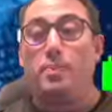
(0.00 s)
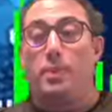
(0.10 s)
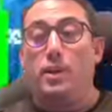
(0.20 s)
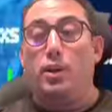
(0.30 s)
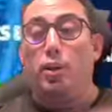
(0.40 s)

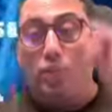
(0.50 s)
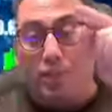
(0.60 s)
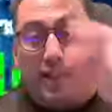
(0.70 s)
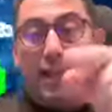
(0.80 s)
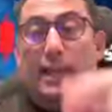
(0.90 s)
you know,
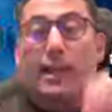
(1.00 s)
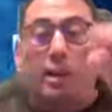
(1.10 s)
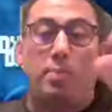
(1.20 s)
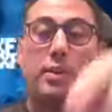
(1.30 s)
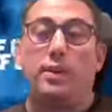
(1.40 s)
staking
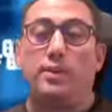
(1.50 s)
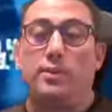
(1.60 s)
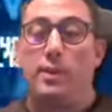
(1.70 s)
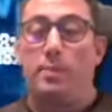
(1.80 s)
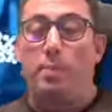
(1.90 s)
companies,
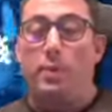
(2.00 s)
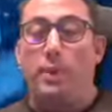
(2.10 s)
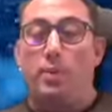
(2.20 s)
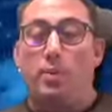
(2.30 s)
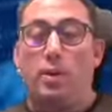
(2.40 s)

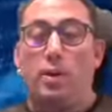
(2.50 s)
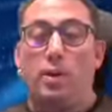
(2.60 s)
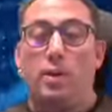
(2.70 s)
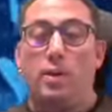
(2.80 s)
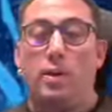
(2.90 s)

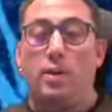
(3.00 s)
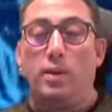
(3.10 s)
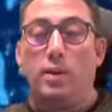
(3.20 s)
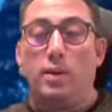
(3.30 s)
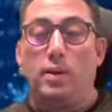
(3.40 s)
uh,
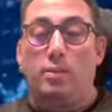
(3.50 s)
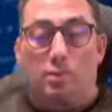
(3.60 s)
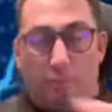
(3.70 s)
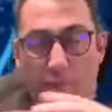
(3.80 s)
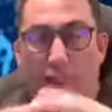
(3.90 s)

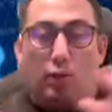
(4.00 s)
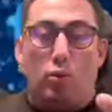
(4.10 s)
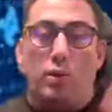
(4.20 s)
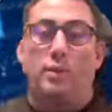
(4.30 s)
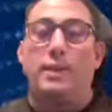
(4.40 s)
which I don't
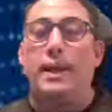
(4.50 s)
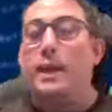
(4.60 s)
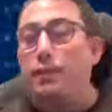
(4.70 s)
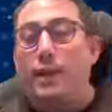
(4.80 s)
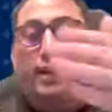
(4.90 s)
want. But
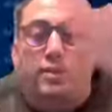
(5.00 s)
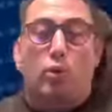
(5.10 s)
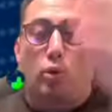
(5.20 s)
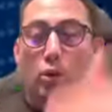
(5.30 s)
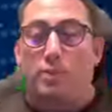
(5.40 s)
FTX
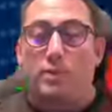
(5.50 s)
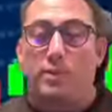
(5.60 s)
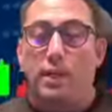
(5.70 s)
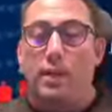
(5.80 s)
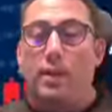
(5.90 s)
collapsed,
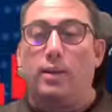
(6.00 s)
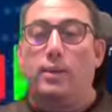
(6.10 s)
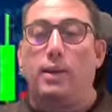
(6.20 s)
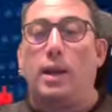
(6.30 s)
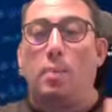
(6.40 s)
the
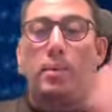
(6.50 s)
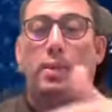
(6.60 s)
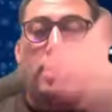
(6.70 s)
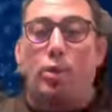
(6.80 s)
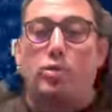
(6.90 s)
company
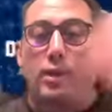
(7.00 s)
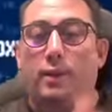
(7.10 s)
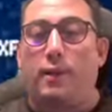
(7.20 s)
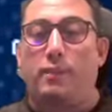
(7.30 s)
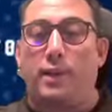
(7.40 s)
belongs to
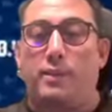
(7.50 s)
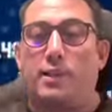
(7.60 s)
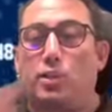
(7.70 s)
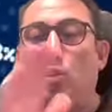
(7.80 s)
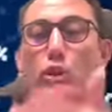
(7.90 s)
FFTX.
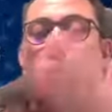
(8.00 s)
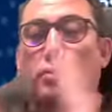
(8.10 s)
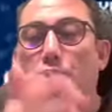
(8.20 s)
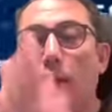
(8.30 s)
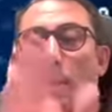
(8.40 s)
It's collapsed.
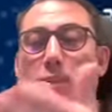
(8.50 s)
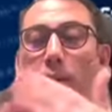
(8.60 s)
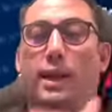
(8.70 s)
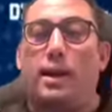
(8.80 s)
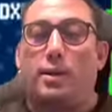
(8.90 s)
Money
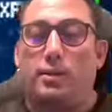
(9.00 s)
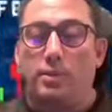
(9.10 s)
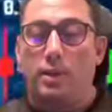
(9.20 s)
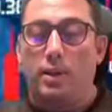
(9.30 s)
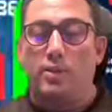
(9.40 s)
gone.
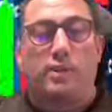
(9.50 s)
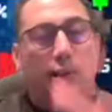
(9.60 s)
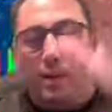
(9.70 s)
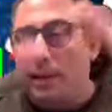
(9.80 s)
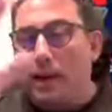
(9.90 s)

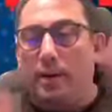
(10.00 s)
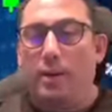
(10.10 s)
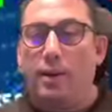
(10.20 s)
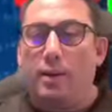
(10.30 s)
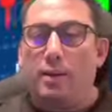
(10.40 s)
Still there.
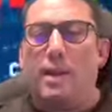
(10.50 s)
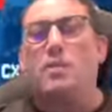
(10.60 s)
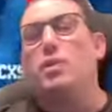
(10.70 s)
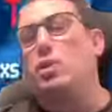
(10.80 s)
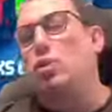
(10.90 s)
It
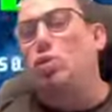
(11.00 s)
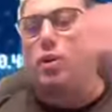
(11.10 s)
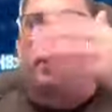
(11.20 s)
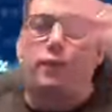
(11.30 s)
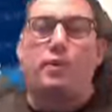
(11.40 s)
will return
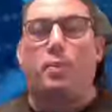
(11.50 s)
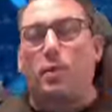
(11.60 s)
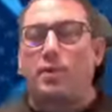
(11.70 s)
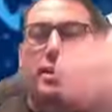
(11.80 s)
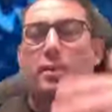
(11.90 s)

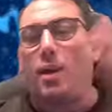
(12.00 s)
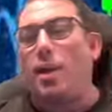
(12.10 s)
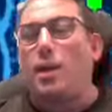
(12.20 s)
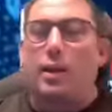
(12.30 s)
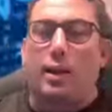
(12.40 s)

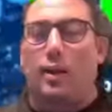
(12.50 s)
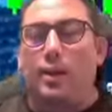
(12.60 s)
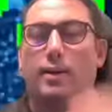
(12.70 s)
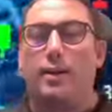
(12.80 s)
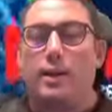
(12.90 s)

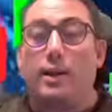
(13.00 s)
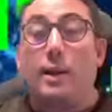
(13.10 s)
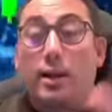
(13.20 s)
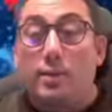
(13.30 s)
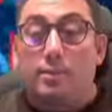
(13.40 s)
50%.
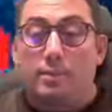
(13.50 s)
Gone.